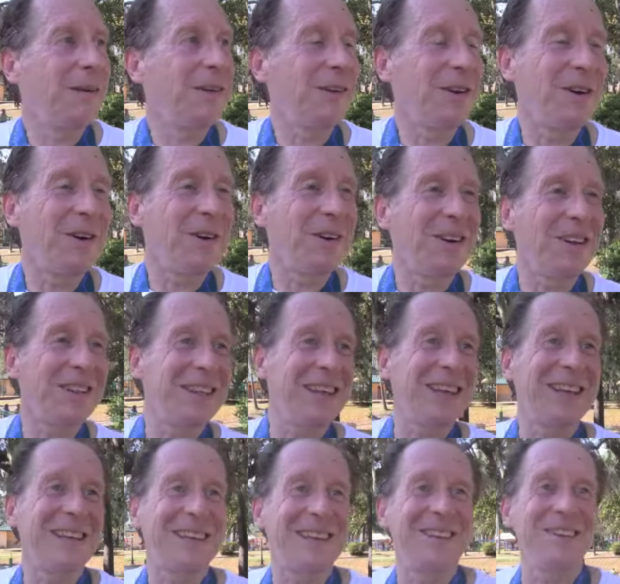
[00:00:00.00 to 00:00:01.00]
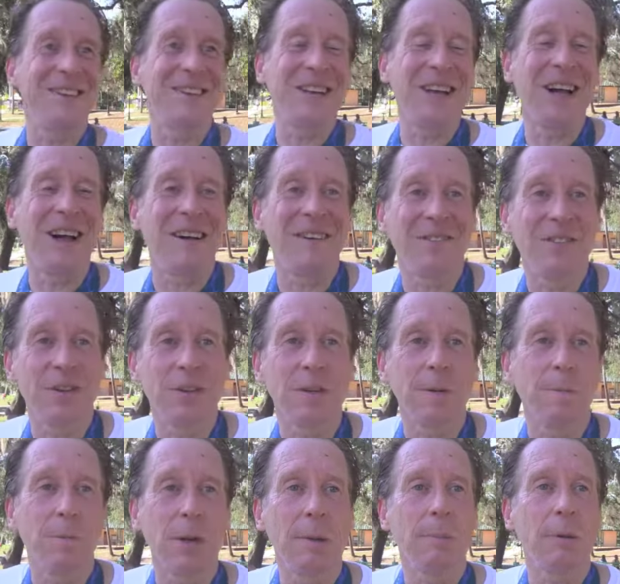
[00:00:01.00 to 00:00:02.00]
you know, you think to yourself, there's
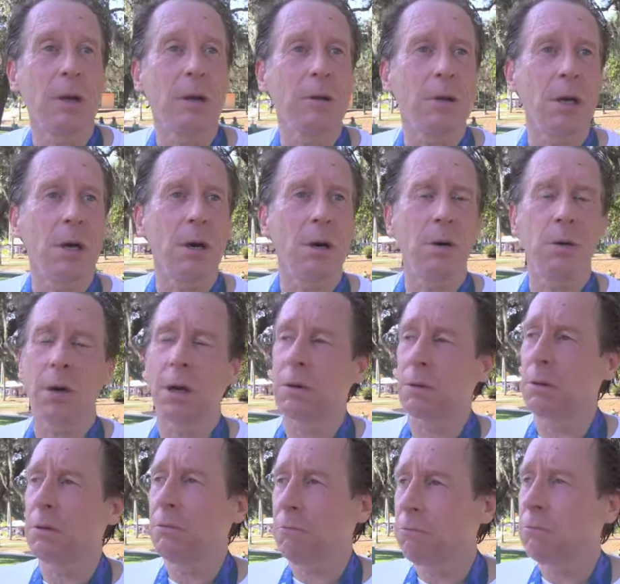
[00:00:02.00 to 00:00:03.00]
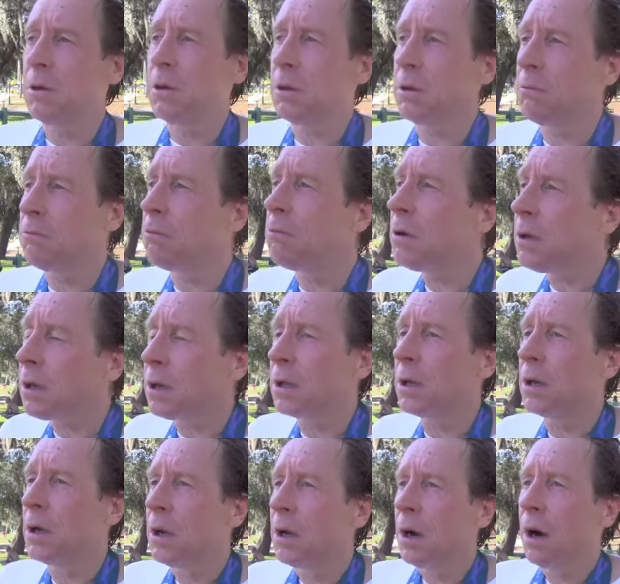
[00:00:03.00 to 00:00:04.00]
some people out there who got really,
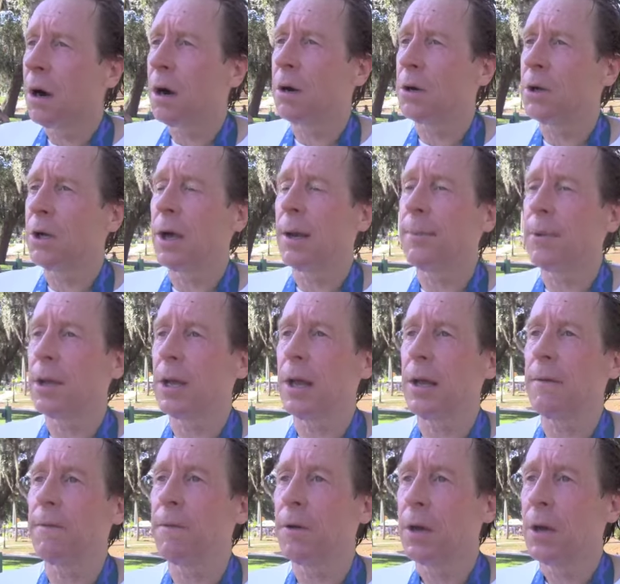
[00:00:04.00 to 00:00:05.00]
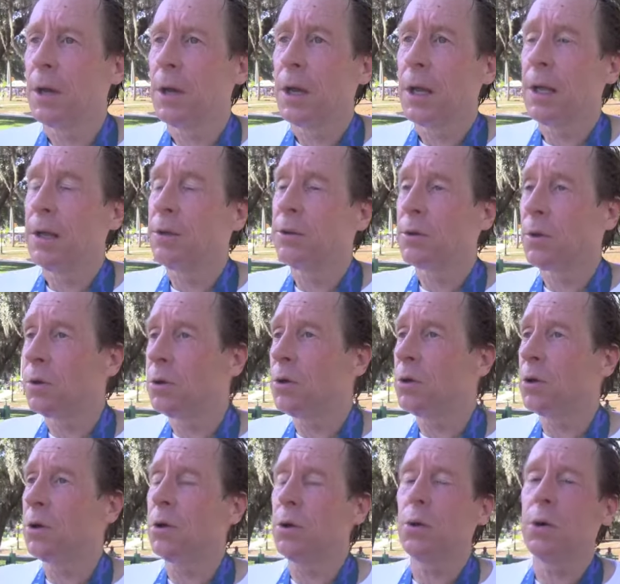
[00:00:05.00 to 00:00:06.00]
really hard time in life, and so
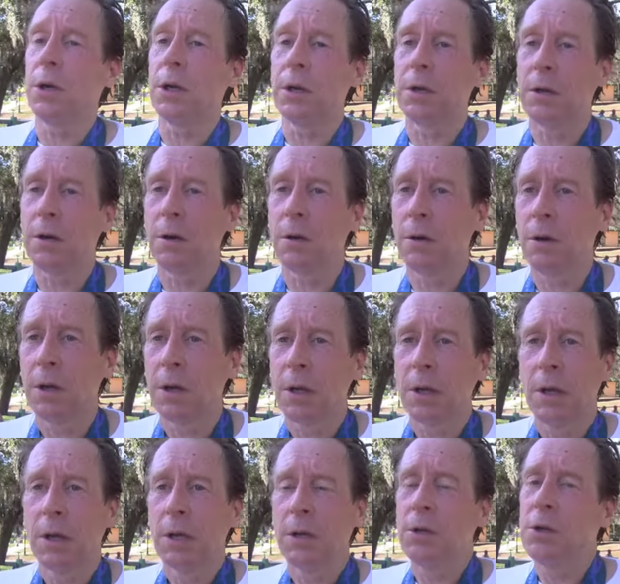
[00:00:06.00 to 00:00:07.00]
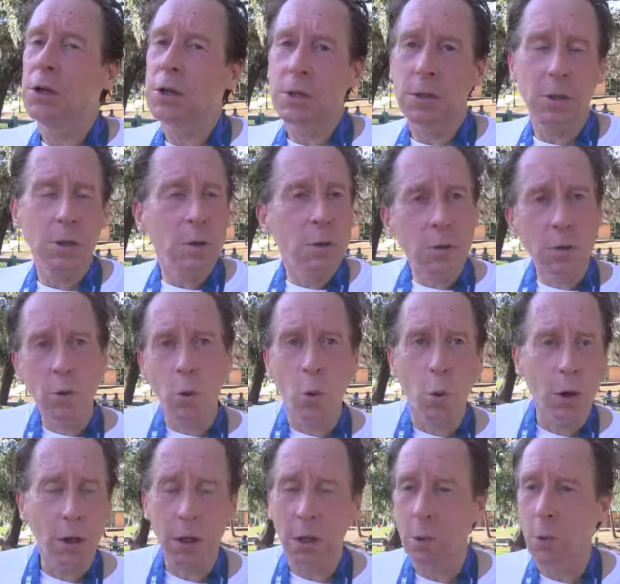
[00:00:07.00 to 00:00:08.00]
you can do it, you know. You
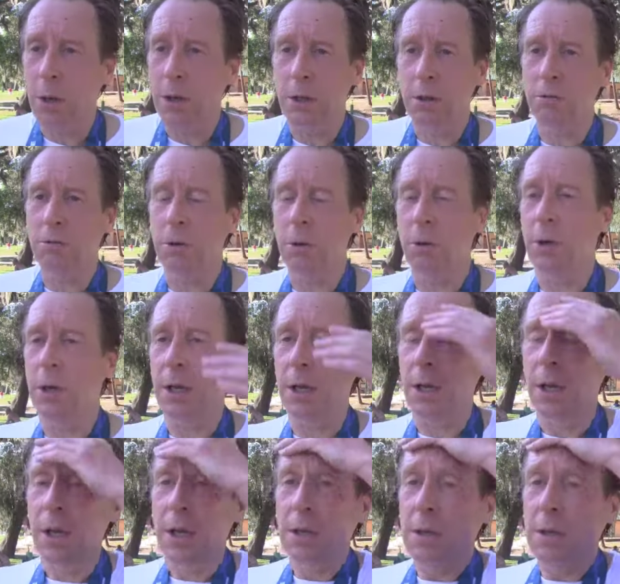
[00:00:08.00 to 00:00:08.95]
work your way through it